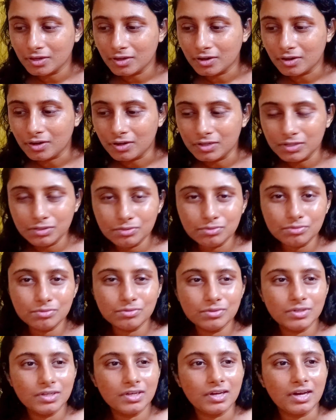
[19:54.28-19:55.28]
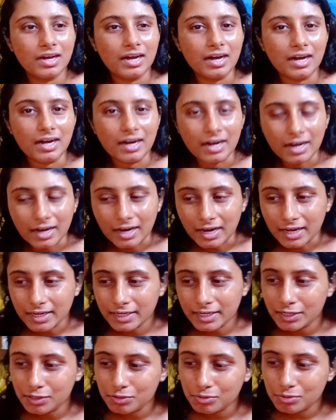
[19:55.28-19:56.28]
Or you are
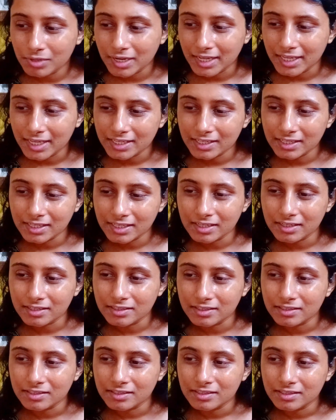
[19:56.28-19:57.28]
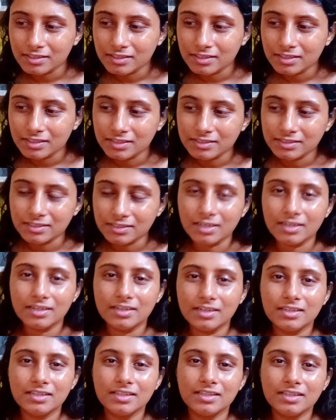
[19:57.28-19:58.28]
into like in a
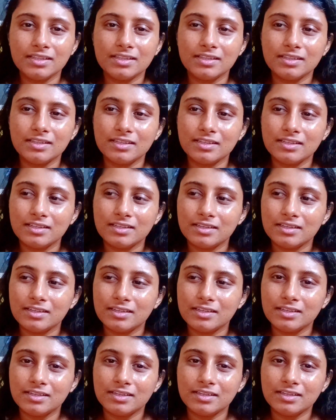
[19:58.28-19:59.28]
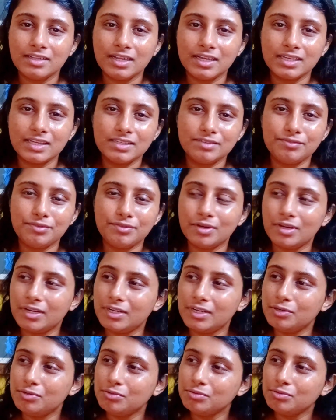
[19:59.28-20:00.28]
certain like if you are
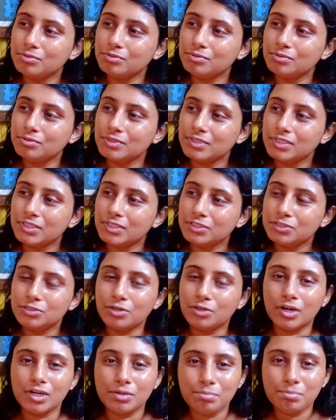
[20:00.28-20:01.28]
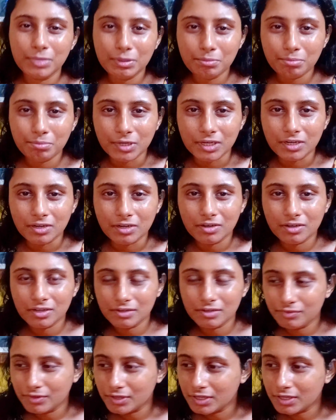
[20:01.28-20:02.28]
into short people, or
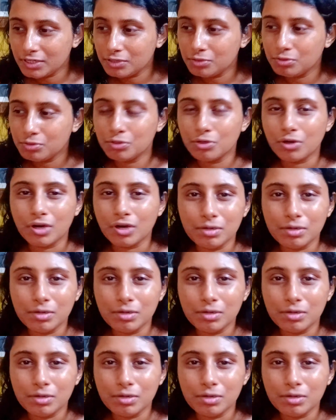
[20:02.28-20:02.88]
if you are into tall